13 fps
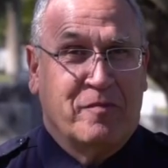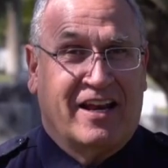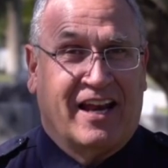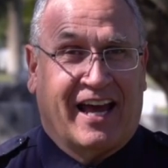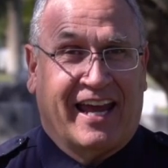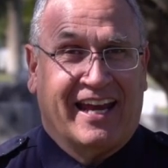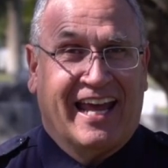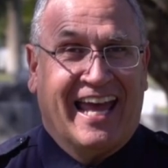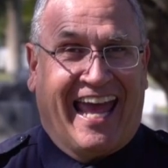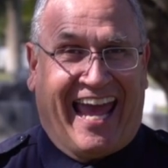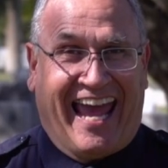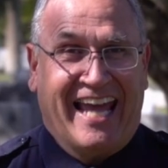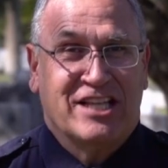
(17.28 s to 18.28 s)
midnight,
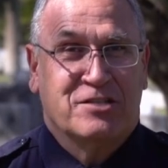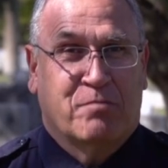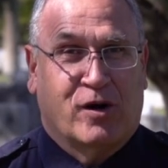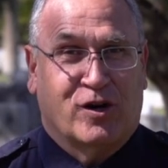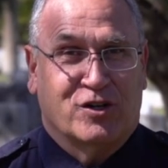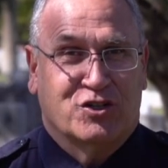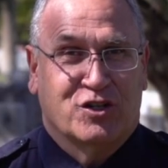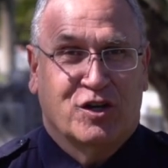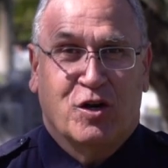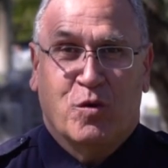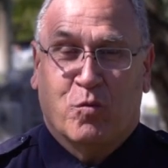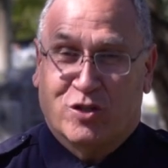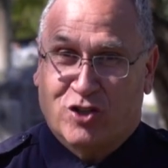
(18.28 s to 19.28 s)
Haze Burch
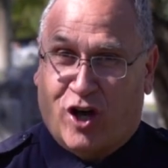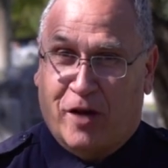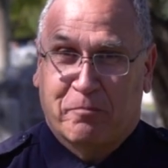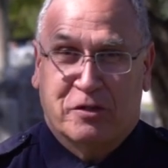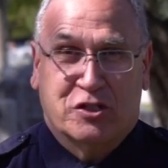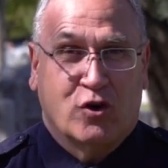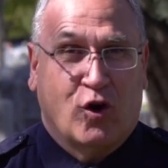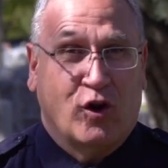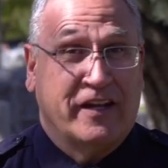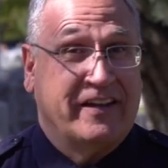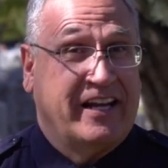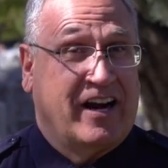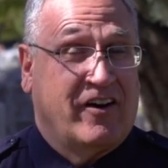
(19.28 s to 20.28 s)
was on patrol
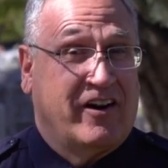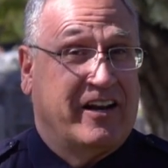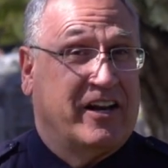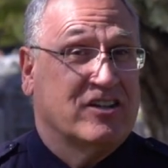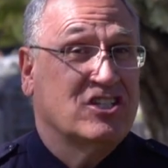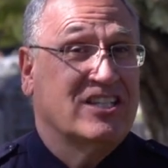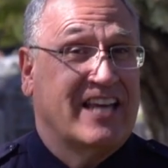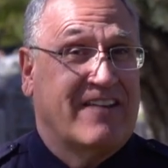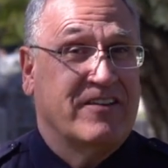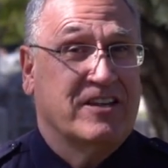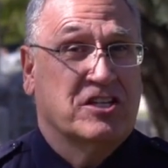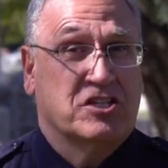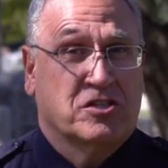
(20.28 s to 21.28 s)
in the area near
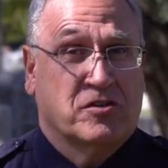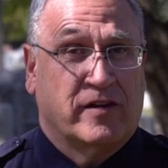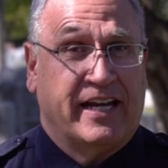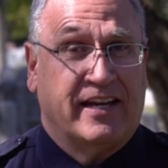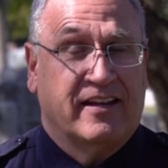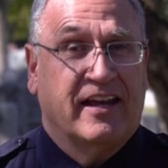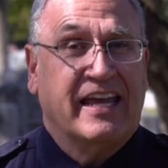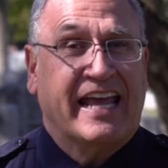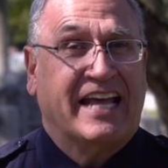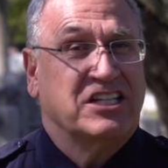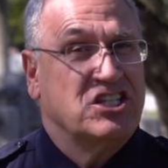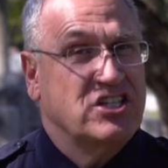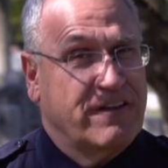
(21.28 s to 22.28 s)
7th Street
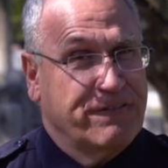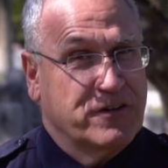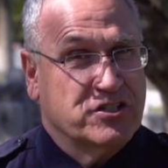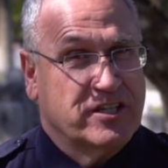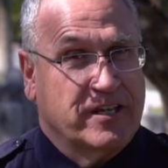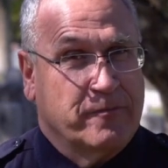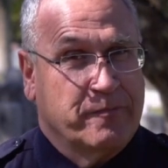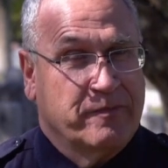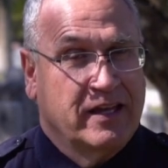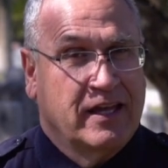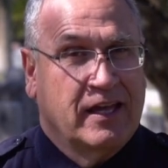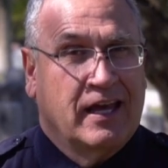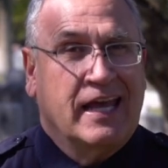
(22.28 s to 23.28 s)
and Jefferson.
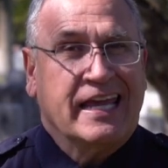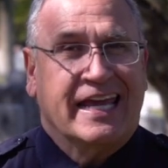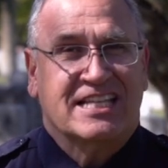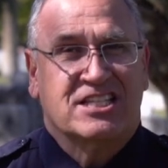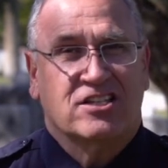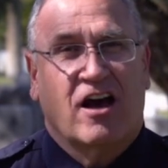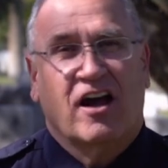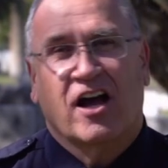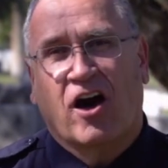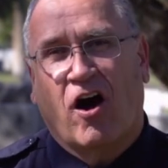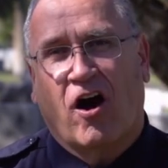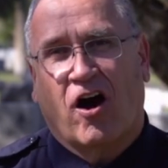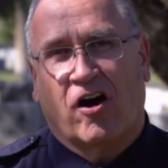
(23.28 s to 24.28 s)
He saw a
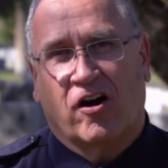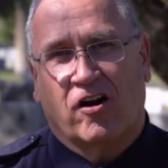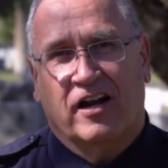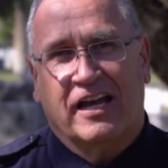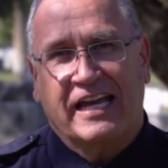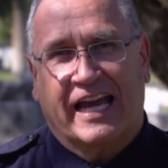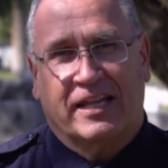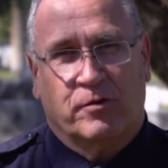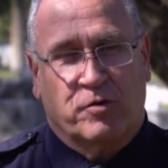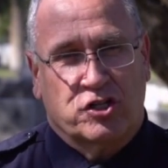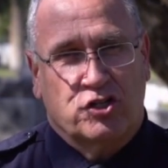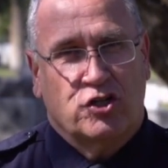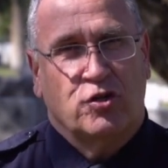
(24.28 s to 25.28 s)
car and there
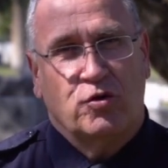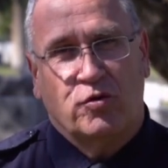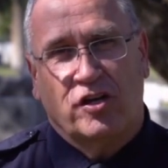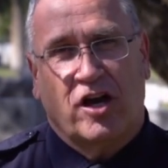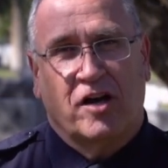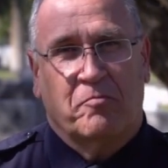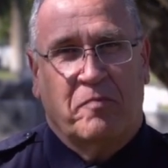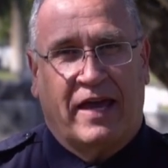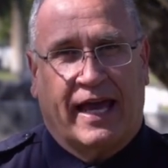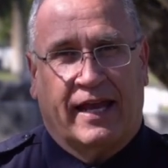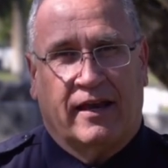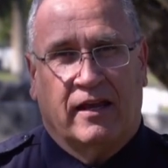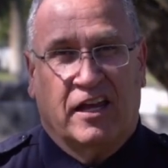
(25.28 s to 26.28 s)
were two young
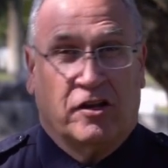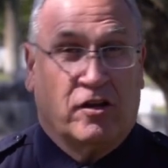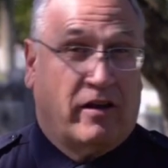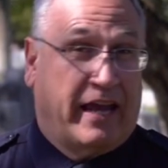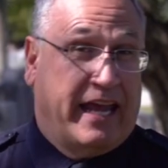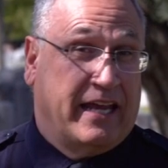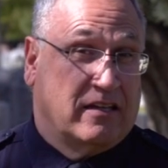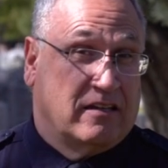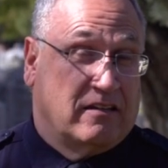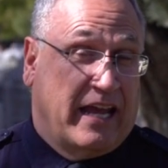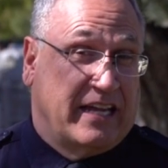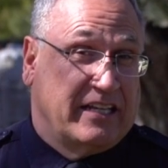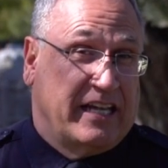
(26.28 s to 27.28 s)
men in their eight,
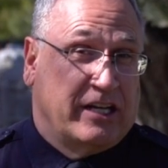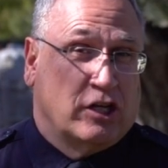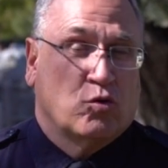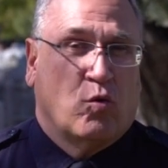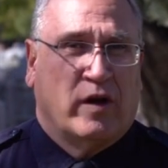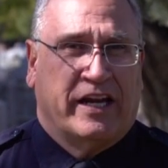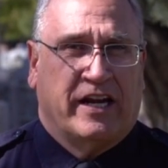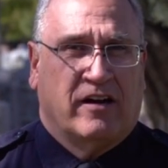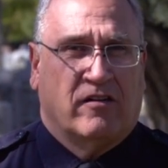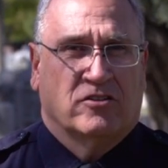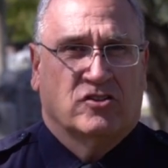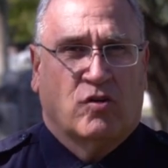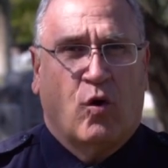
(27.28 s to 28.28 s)
18 to 20
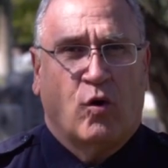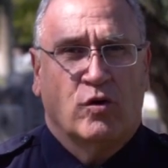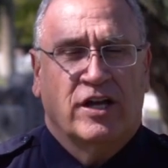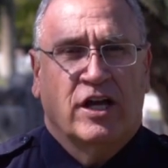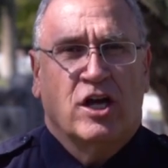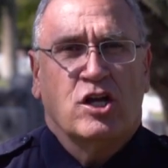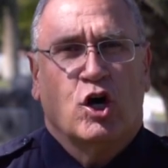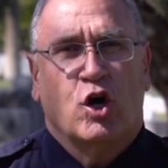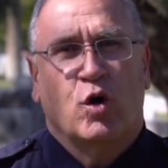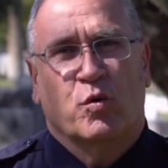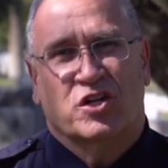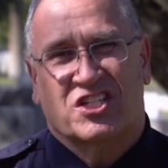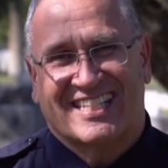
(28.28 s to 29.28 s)
years old who
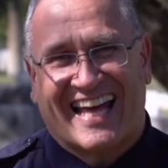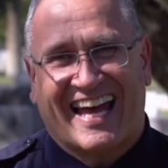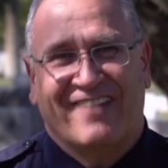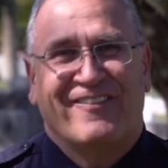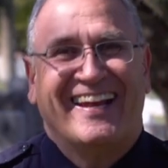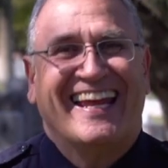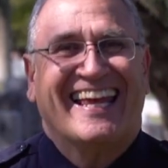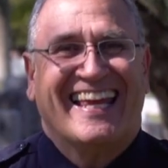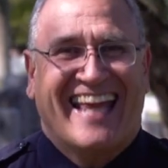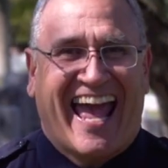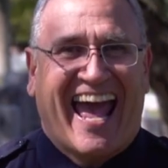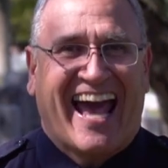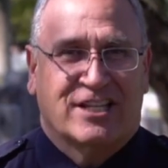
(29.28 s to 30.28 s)
were siphoning
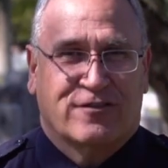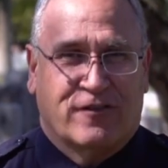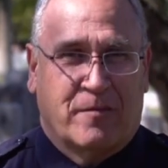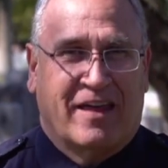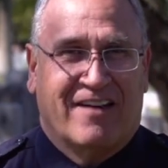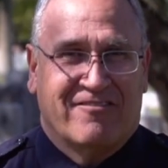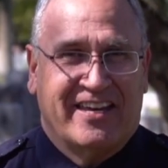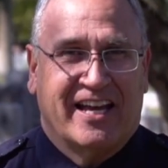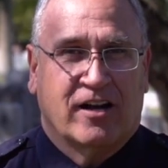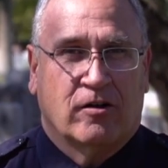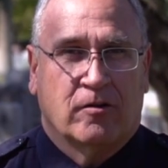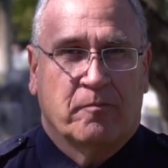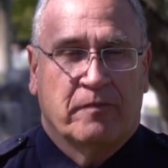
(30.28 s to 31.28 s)
gas from that
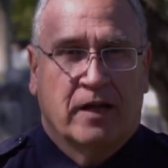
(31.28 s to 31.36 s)
vehicle.